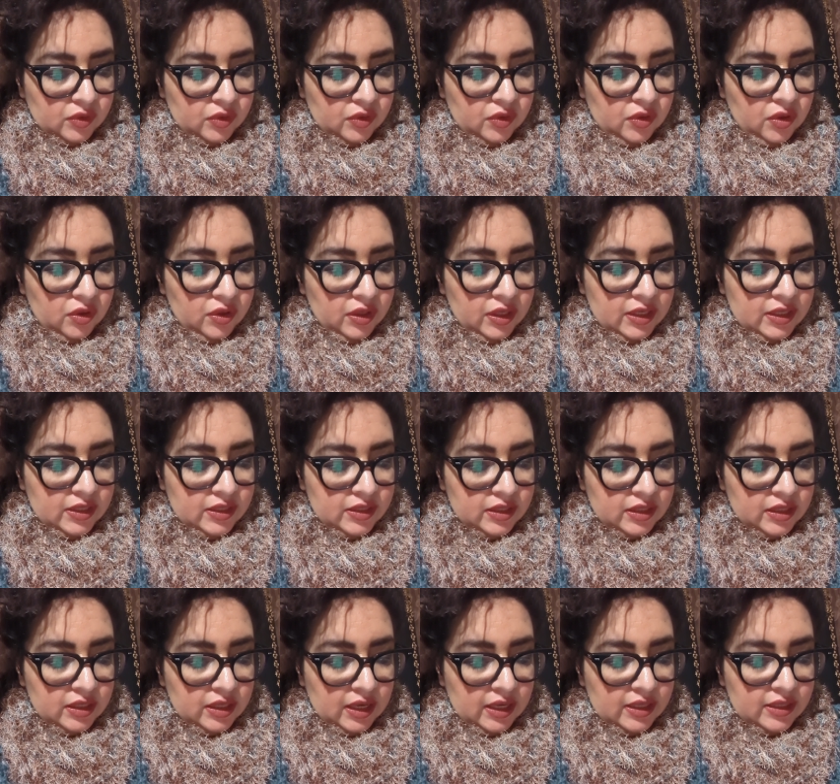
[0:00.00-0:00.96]
Look, he
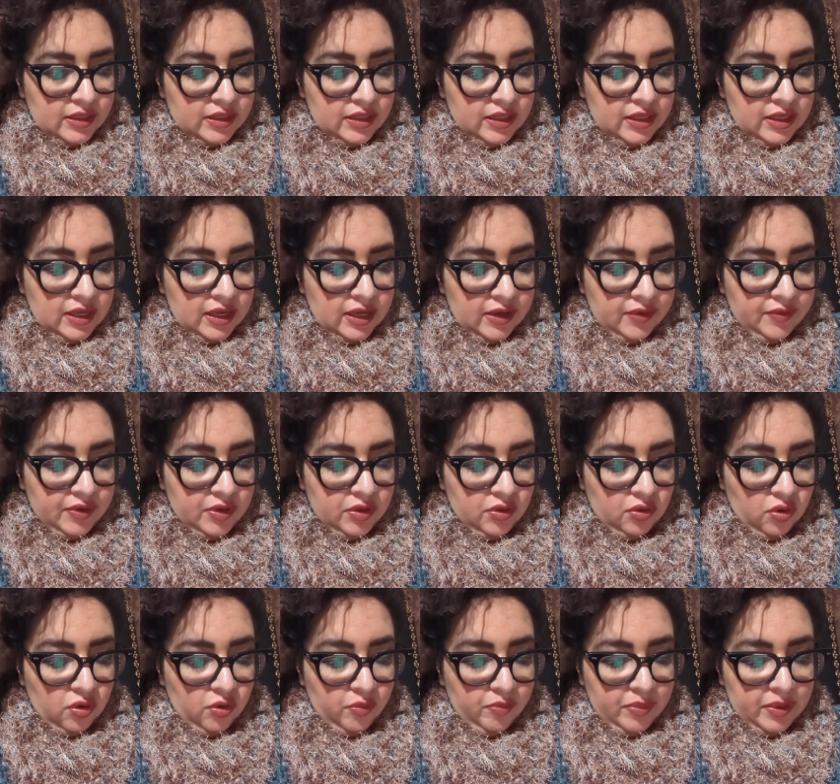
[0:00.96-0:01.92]
said, I see heaven
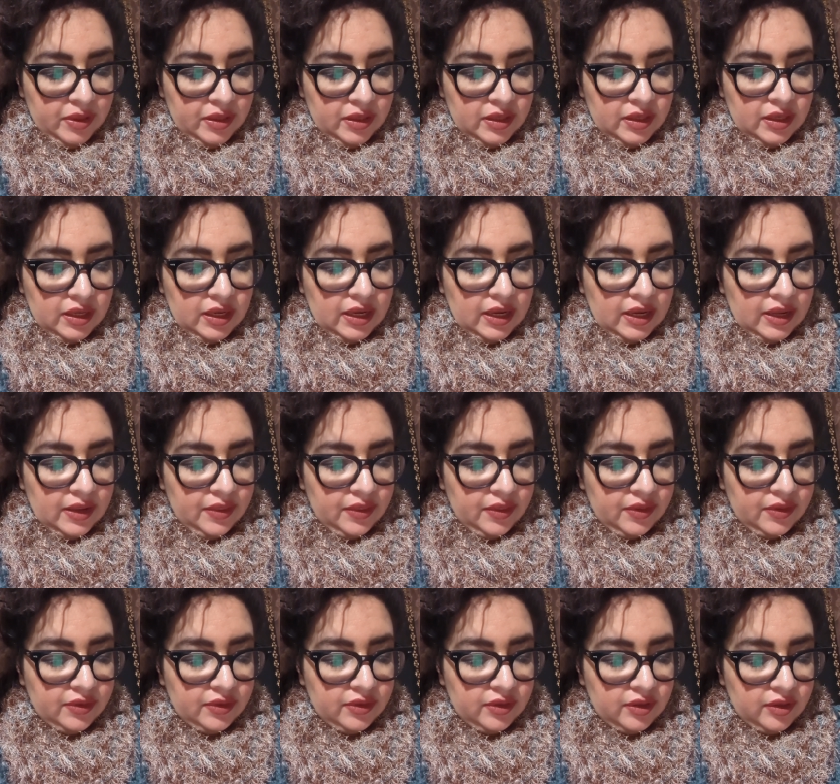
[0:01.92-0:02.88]
open and
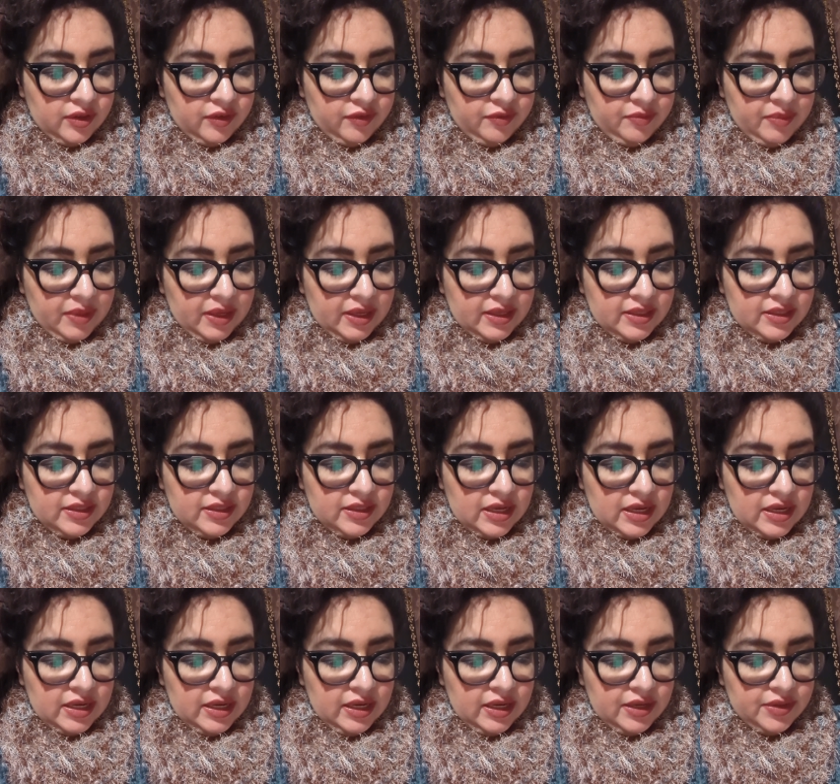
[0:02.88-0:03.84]
the Son of Man
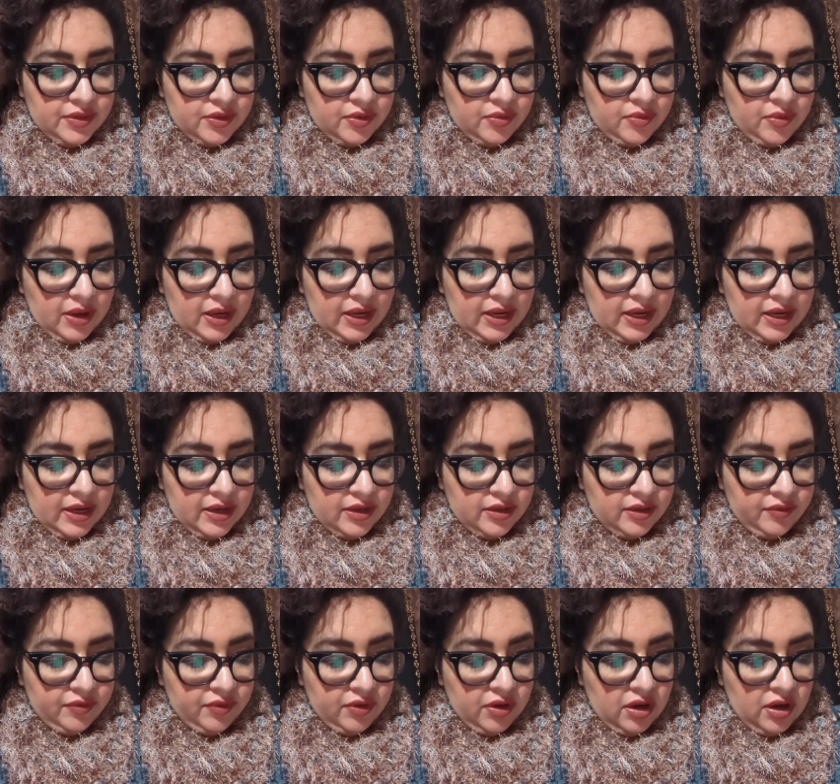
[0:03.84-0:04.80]
standing at the right
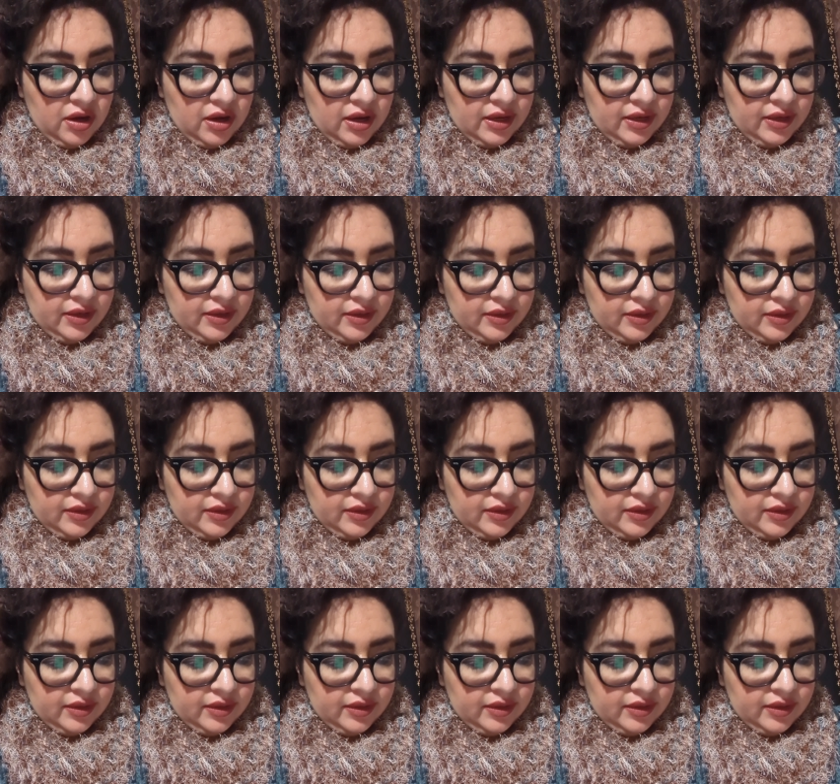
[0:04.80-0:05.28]
hand of God.